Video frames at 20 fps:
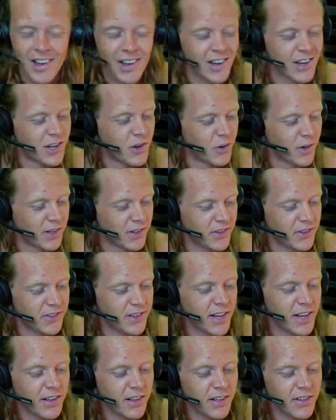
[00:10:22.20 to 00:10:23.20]
You want
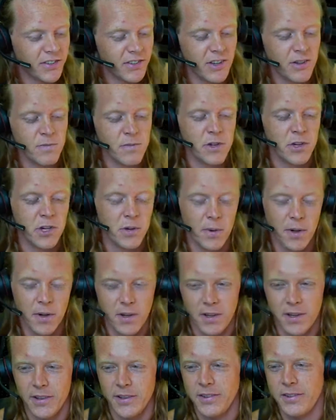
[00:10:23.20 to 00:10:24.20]
stateless, immutable,
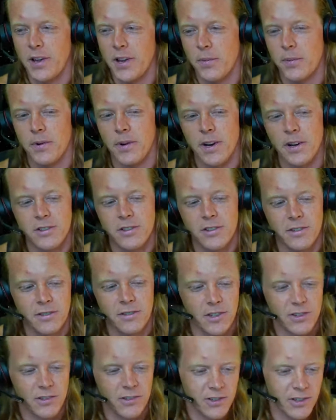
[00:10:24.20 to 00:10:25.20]
and separation of
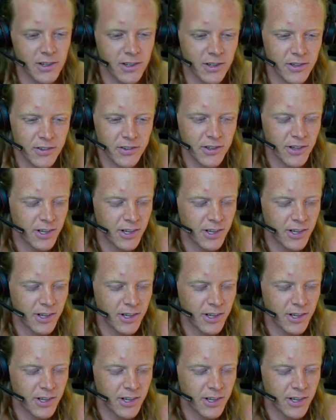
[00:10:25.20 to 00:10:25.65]
concerns.